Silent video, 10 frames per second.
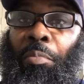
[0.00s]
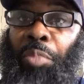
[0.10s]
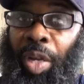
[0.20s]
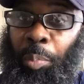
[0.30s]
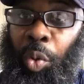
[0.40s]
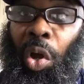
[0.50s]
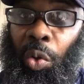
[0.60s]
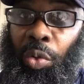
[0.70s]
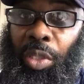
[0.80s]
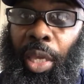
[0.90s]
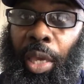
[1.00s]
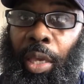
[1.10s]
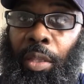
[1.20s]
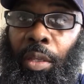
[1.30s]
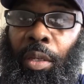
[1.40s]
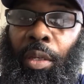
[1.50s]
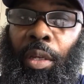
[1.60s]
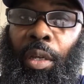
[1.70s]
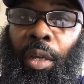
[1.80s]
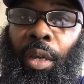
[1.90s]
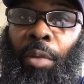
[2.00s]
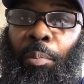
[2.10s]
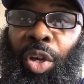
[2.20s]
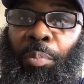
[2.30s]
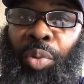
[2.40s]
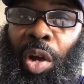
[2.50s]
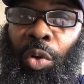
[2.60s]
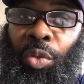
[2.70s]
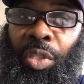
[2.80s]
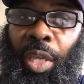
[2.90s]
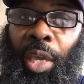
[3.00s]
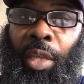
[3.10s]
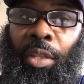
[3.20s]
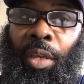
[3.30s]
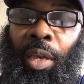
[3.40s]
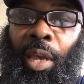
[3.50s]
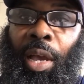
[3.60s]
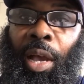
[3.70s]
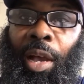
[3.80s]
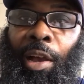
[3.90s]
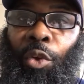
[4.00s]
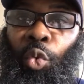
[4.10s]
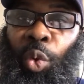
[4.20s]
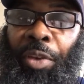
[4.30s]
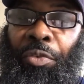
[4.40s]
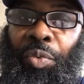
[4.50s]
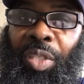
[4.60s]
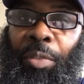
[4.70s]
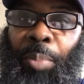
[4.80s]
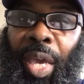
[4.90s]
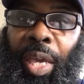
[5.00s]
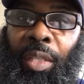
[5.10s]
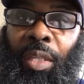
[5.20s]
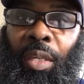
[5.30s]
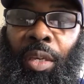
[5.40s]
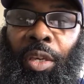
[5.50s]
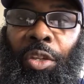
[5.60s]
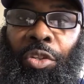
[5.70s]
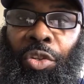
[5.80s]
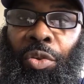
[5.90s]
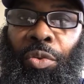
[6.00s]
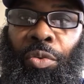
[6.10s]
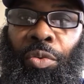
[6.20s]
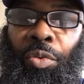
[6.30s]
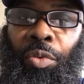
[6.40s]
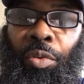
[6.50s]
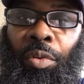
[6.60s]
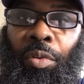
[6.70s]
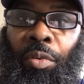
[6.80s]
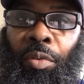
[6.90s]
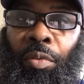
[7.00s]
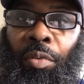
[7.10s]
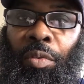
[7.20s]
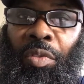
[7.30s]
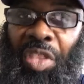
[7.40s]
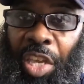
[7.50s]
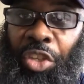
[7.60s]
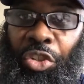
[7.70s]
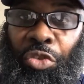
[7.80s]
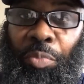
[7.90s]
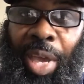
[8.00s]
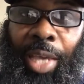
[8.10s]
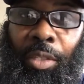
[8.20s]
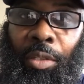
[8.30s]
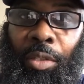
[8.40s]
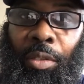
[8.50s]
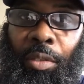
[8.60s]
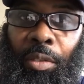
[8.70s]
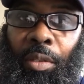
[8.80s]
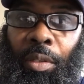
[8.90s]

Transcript: but Paul said, but Paul said, uh, with respect to these two passages.